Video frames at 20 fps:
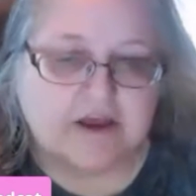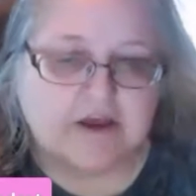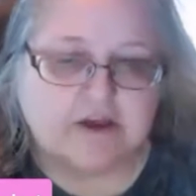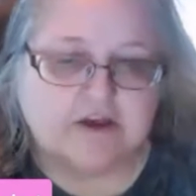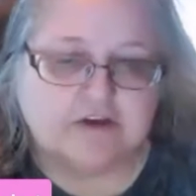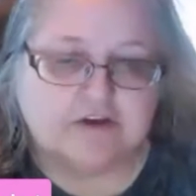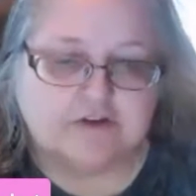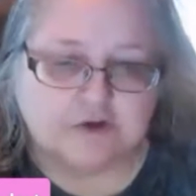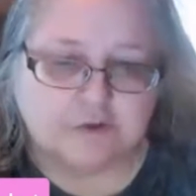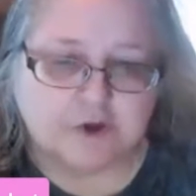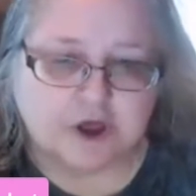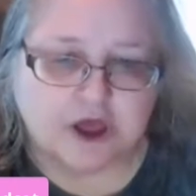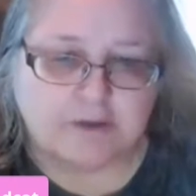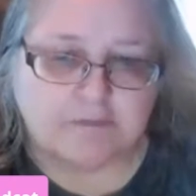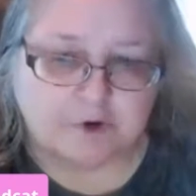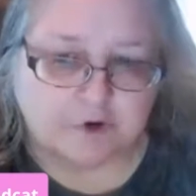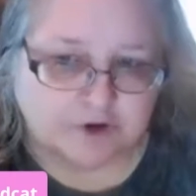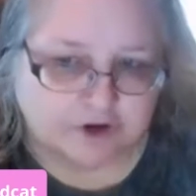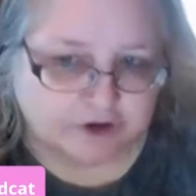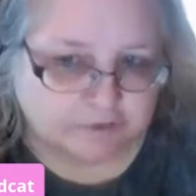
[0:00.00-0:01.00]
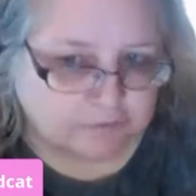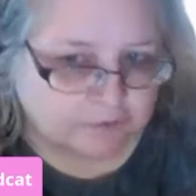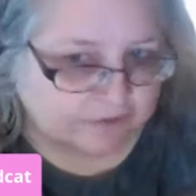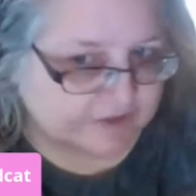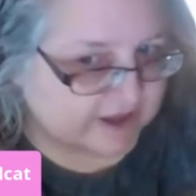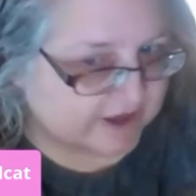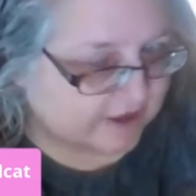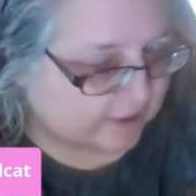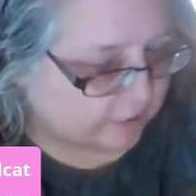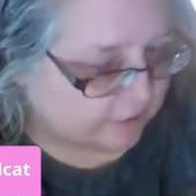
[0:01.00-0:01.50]
So I'm going to put
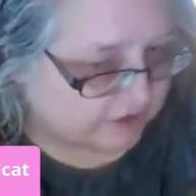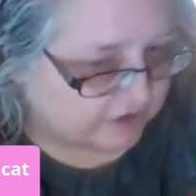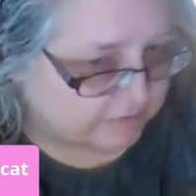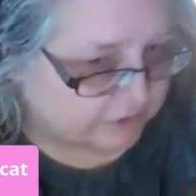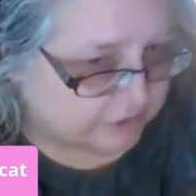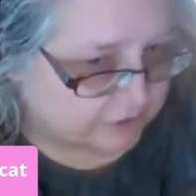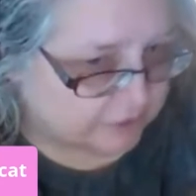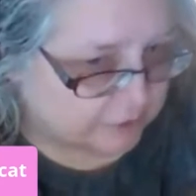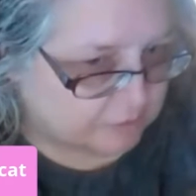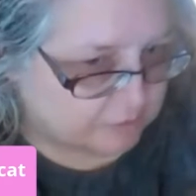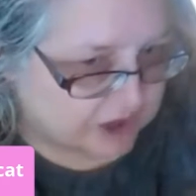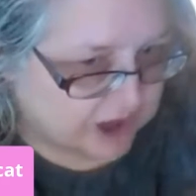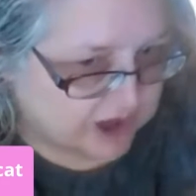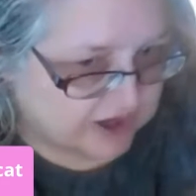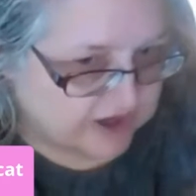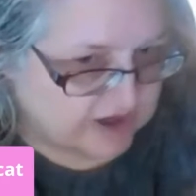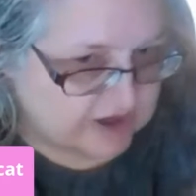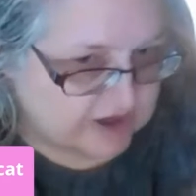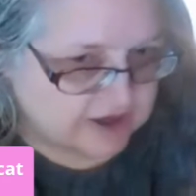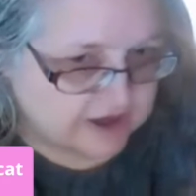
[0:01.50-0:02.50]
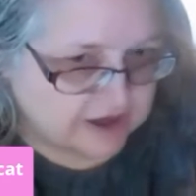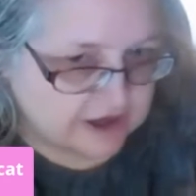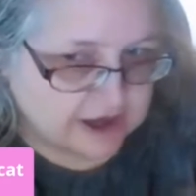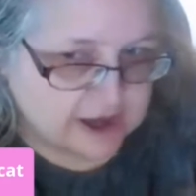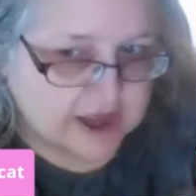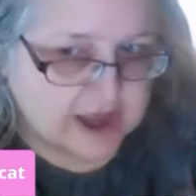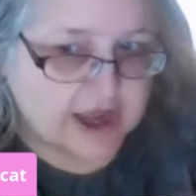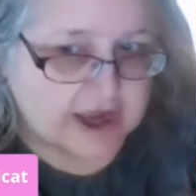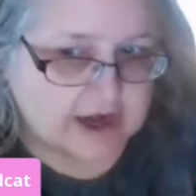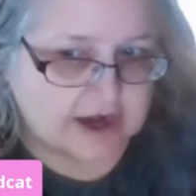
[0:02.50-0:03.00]
that on if you don't mind,
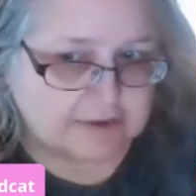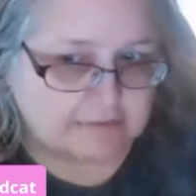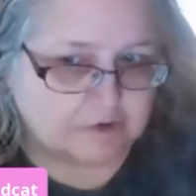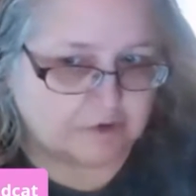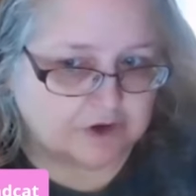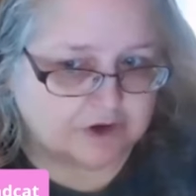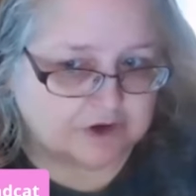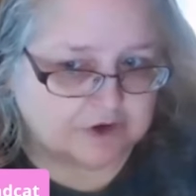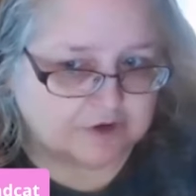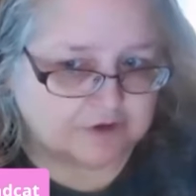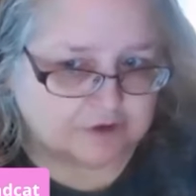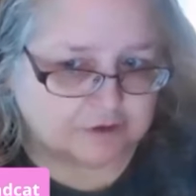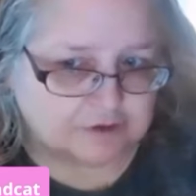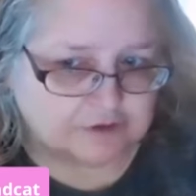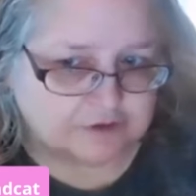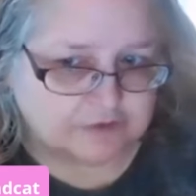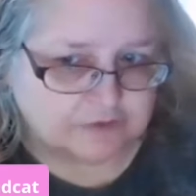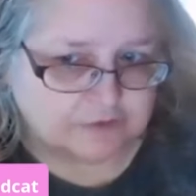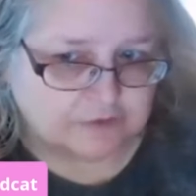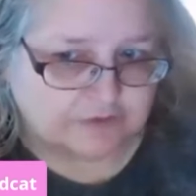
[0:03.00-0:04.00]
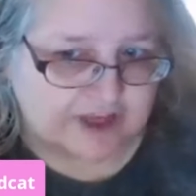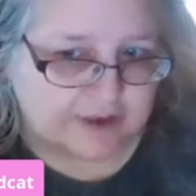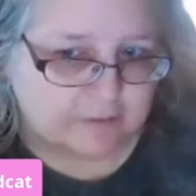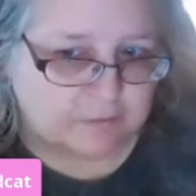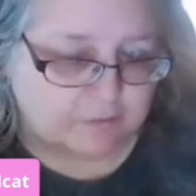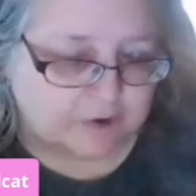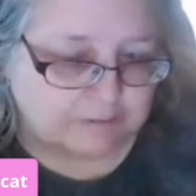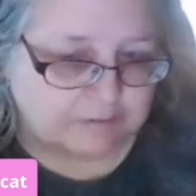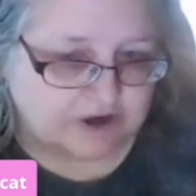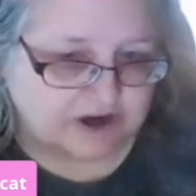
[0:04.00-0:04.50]
and I'm going to search for that
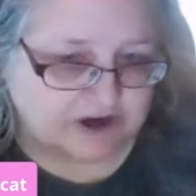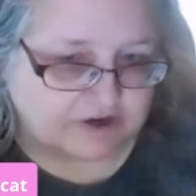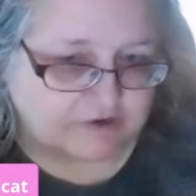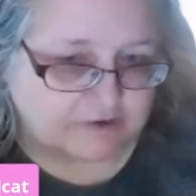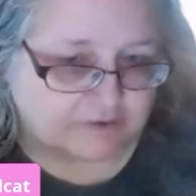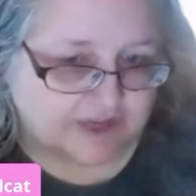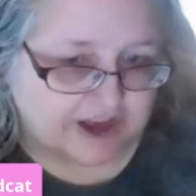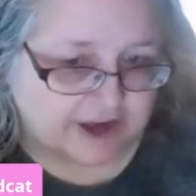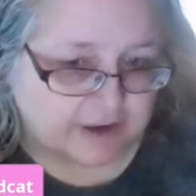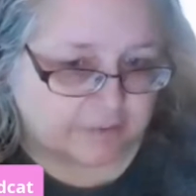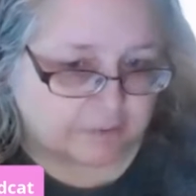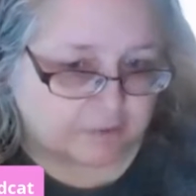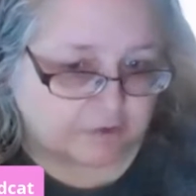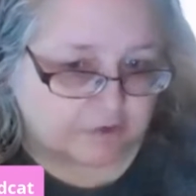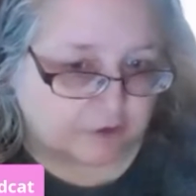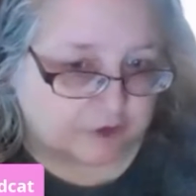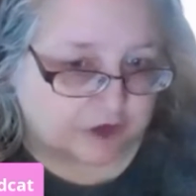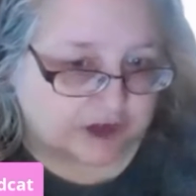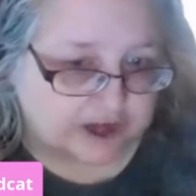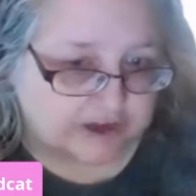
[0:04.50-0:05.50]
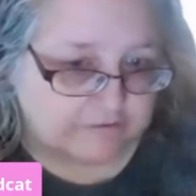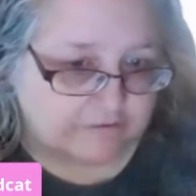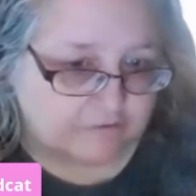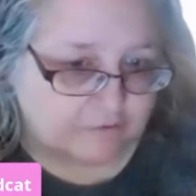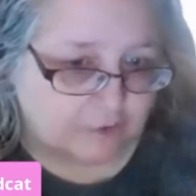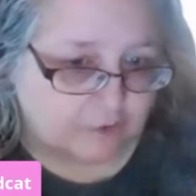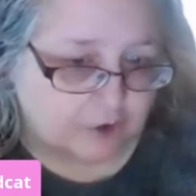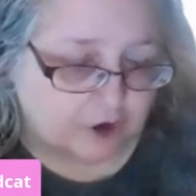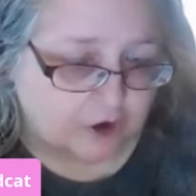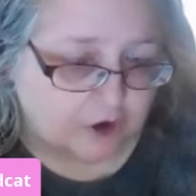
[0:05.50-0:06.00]
one picture that I was looking
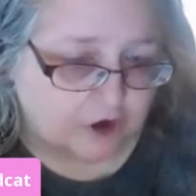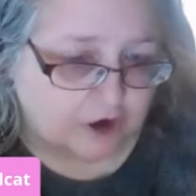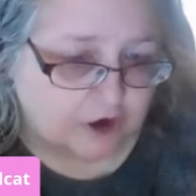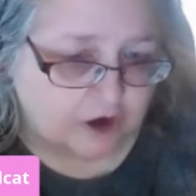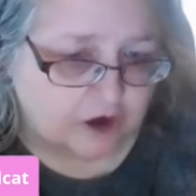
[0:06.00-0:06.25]
for.